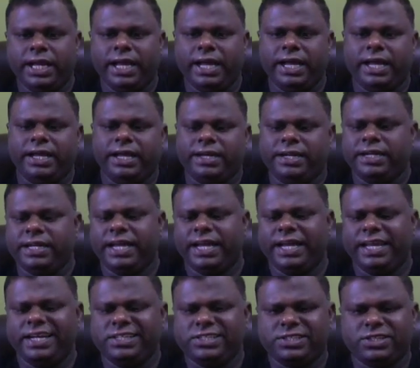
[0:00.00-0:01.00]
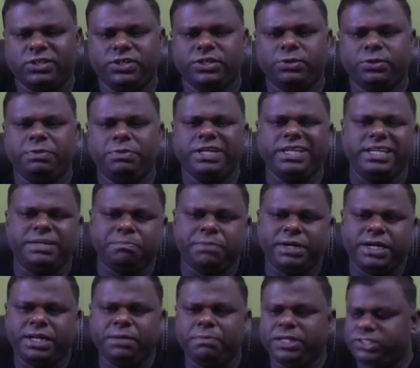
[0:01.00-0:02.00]
and again it's going to be
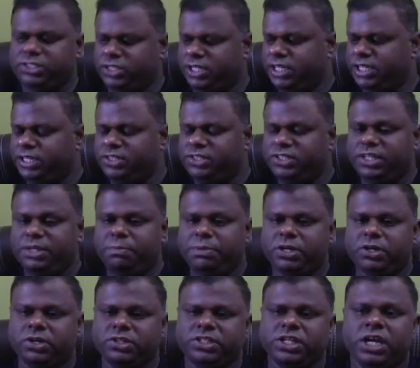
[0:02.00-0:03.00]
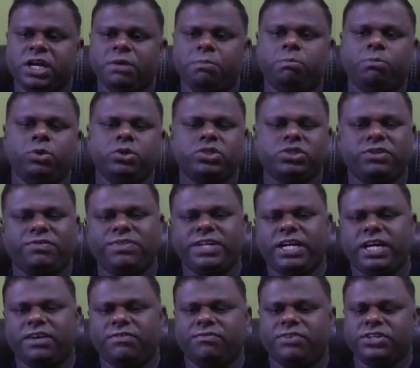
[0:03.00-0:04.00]
pretty much easy because most of the
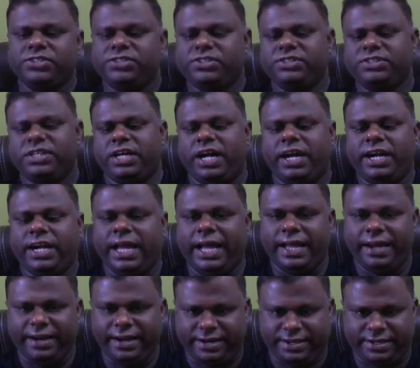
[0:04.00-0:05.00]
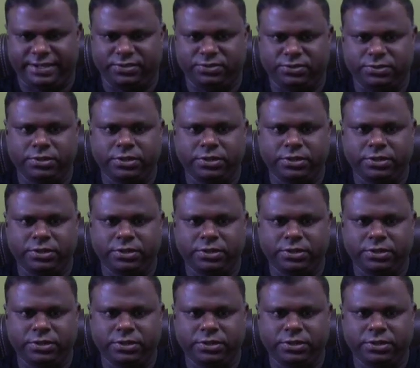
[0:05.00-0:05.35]
conversions are direct.